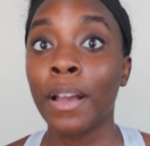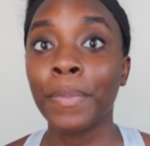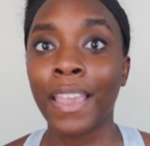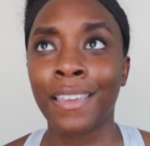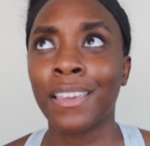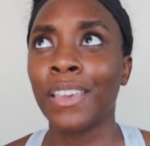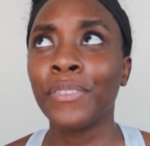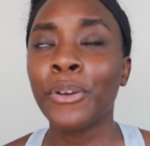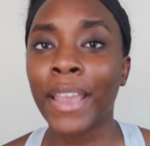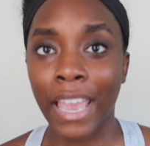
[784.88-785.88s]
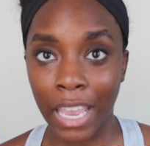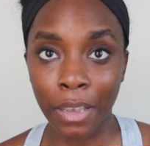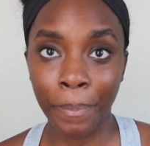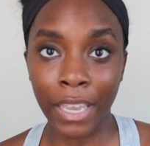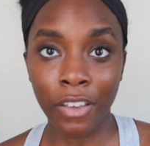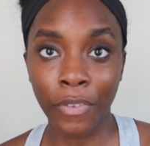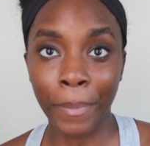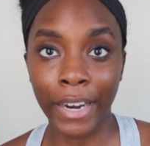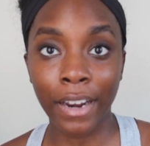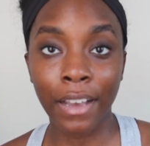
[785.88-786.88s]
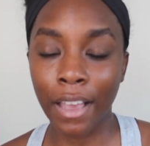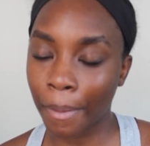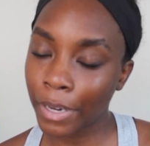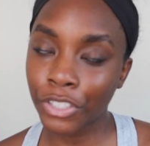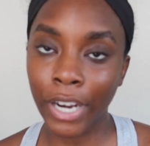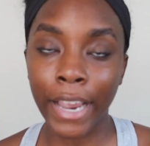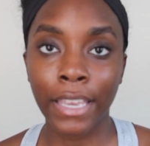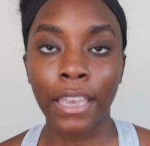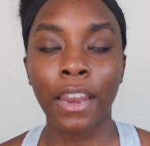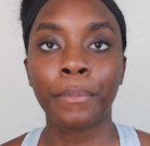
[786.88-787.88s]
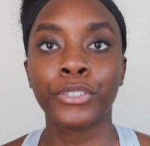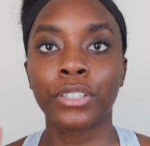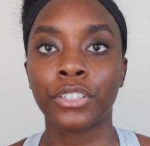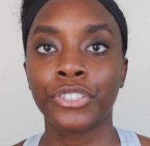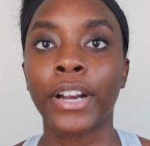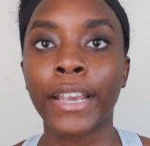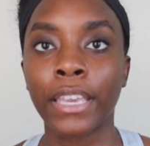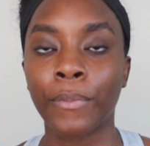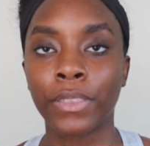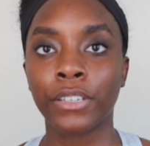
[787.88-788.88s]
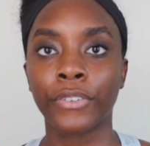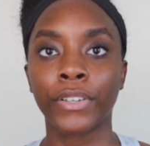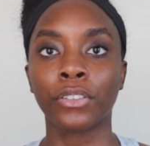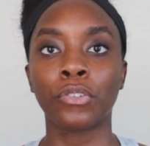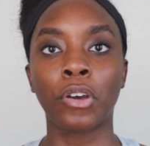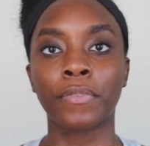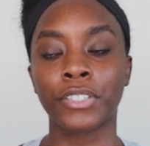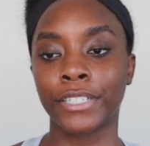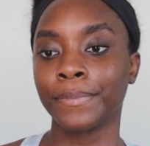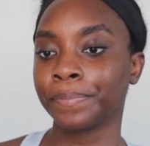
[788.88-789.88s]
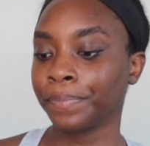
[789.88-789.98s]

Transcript: I'm like, even though I hate Bank of America, I'm gonna try again. I'm just gonna try again with a different loan officer.